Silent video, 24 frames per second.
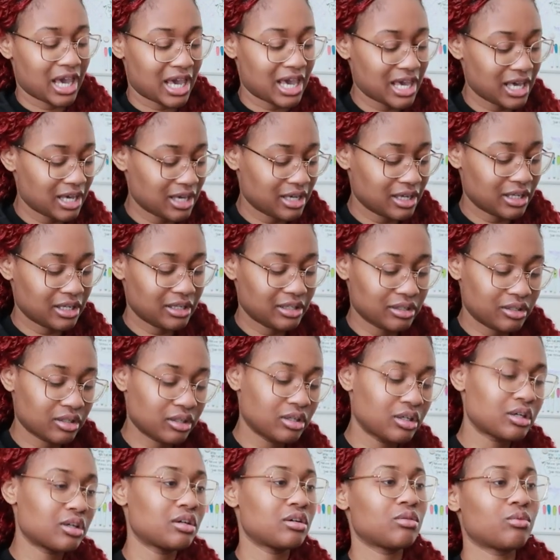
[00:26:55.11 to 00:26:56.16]
And
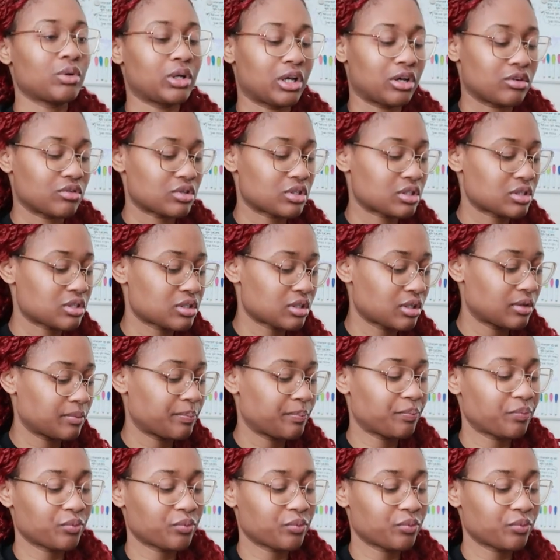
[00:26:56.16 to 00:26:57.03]
what else?